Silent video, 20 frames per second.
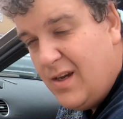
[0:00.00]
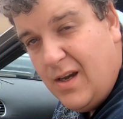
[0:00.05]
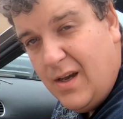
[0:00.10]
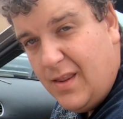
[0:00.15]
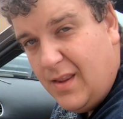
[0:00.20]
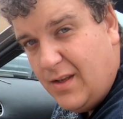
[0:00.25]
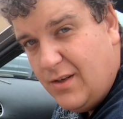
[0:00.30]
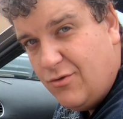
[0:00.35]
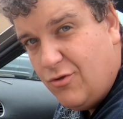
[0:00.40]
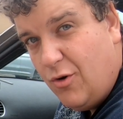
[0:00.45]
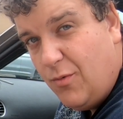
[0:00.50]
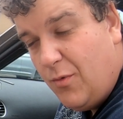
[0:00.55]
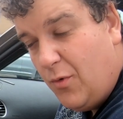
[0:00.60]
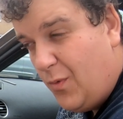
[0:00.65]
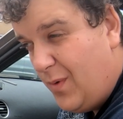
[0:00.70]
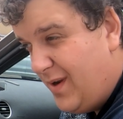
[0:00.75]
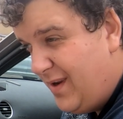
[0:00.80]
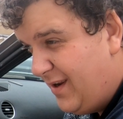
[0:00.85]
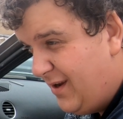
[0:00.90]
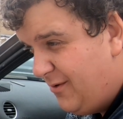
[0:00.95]
and then drop the
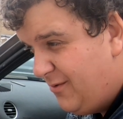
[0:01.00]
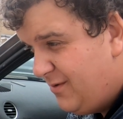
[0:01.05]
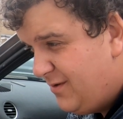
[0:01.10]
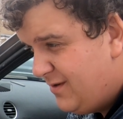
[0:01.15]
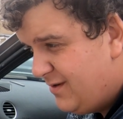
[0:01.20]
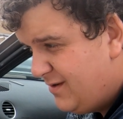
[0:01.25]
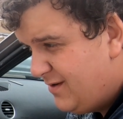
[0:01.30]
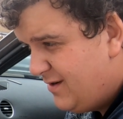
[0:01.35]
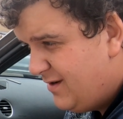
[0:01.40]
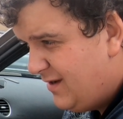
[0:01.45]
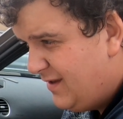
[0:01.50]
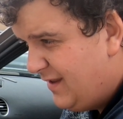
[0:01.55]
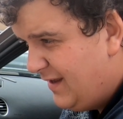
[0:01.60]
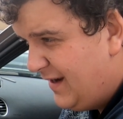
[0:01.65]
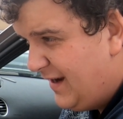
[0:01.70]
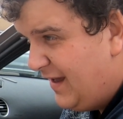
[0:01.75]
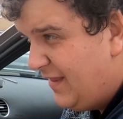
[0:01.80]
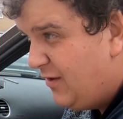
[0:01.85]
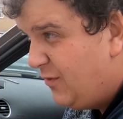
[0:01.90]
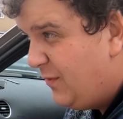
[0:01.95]
window and then
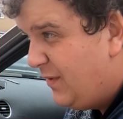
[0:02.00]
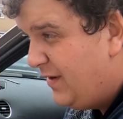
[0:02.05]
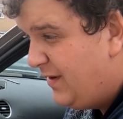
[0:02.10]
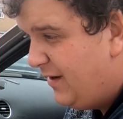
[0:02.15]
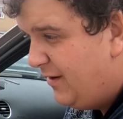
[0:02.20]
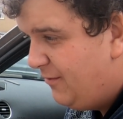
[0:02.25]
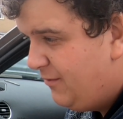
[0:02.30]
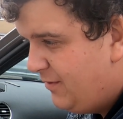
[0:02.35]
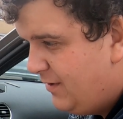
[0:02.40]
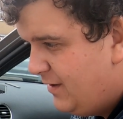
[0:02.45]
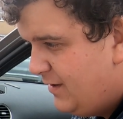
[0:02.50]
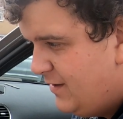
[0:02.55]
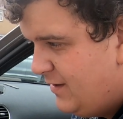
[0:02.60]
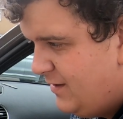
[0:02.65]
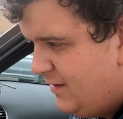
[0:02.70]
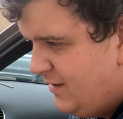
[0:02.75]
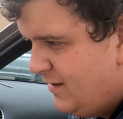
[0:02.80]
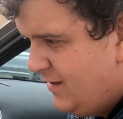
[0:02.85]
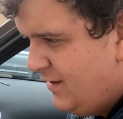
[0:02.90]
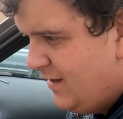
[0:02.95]
get the window
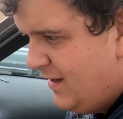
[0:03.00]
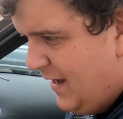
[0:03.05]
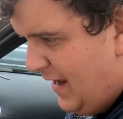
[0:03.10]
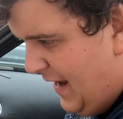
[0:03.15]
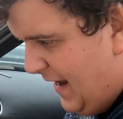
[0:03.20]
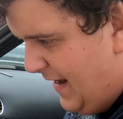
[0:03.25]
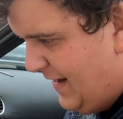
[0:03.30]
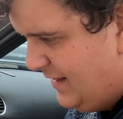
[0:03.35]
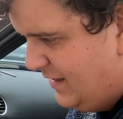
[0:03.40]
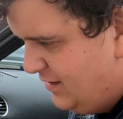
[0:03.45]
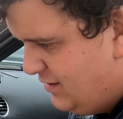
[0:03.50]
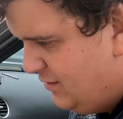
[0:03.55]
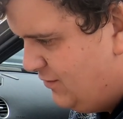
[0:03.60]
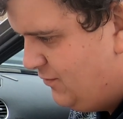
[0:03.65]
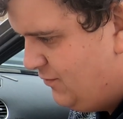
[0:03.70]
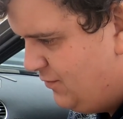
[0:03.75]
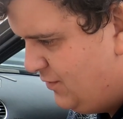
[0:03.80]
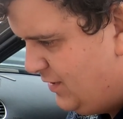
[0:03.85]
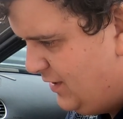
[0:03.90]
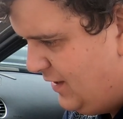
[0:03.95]

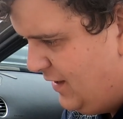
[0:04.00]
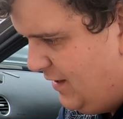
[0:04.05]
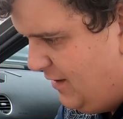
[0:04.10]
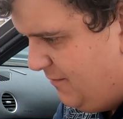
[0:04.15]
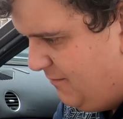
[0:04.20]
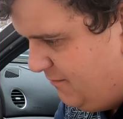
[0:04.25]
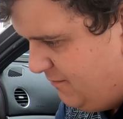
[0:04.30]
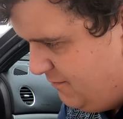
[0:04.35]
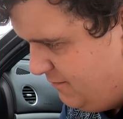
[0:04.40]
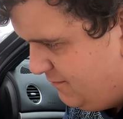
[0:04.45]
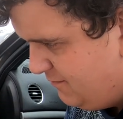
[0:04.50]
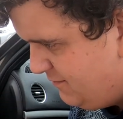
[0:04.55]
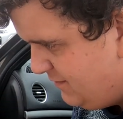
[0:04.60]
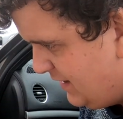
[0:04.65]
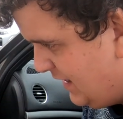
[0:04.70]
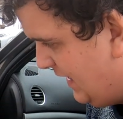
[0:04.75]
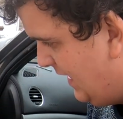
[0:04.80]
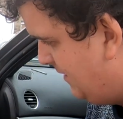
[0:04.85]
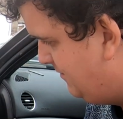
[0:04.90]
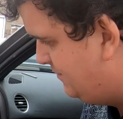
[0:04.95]
into the
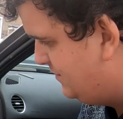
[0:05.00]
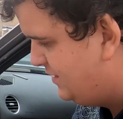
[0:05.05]
clamp.